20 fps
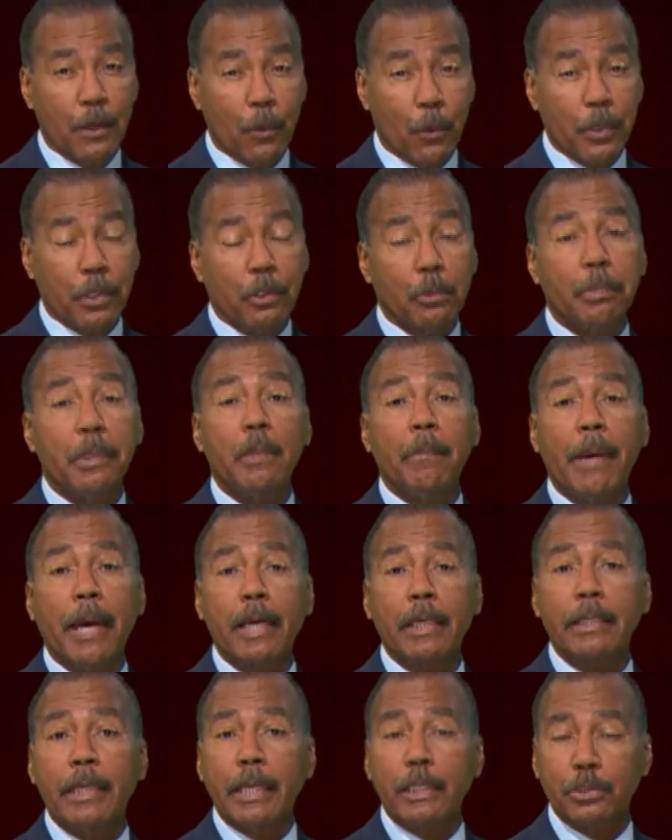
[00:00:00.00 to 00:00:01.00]
We'll be
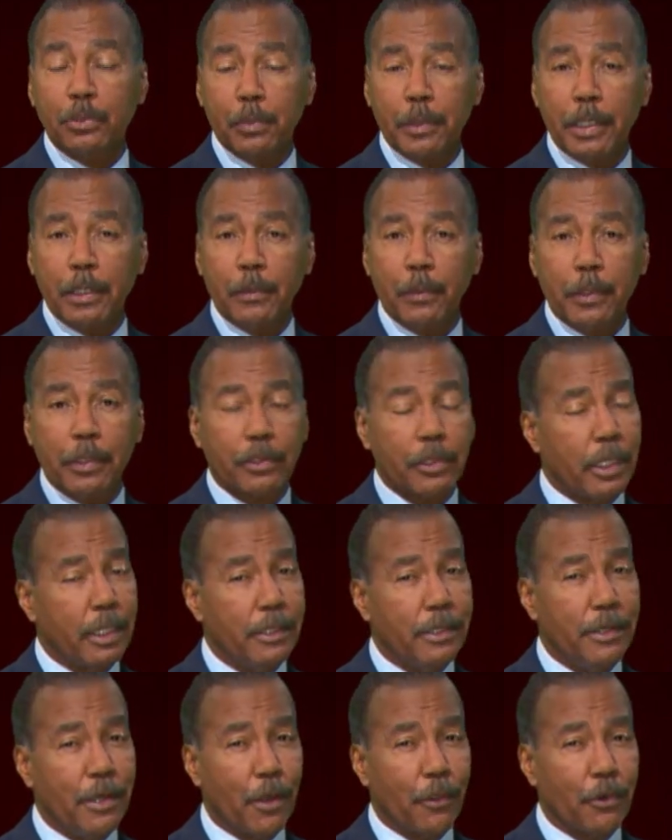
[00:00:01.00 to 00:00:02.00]
back next week with
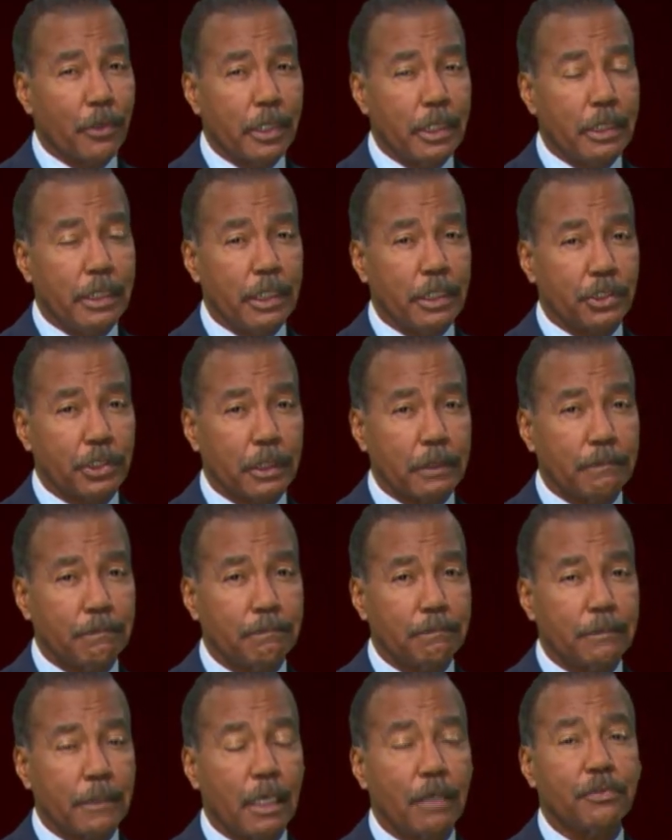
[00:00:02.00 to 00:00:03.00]
another edition
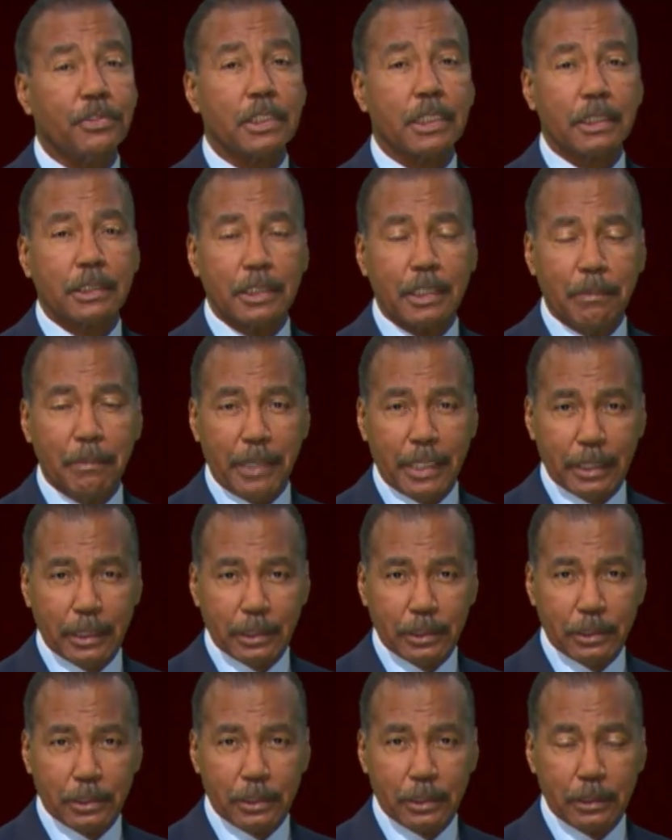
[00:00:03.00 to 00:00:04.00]
of 60
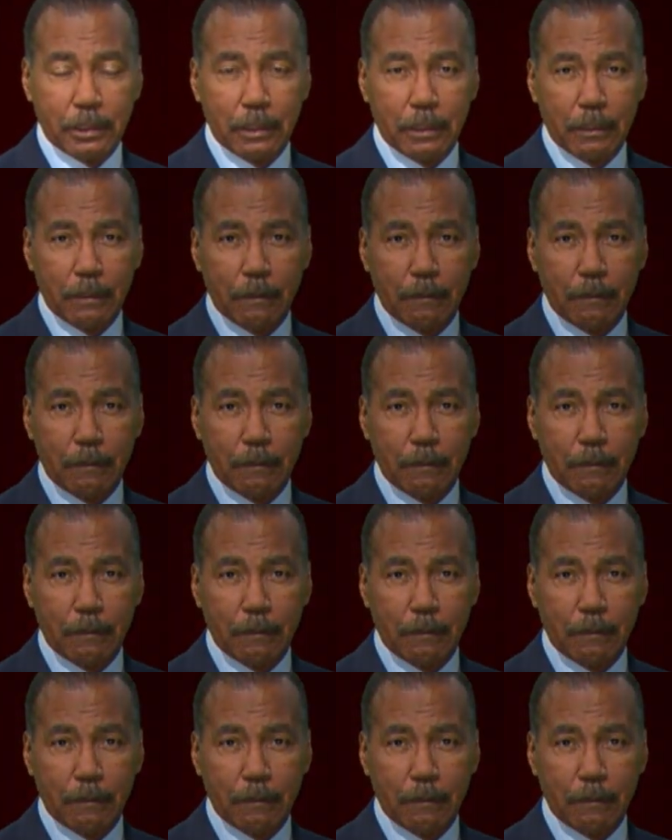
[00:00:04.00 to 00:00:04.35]
Minutes.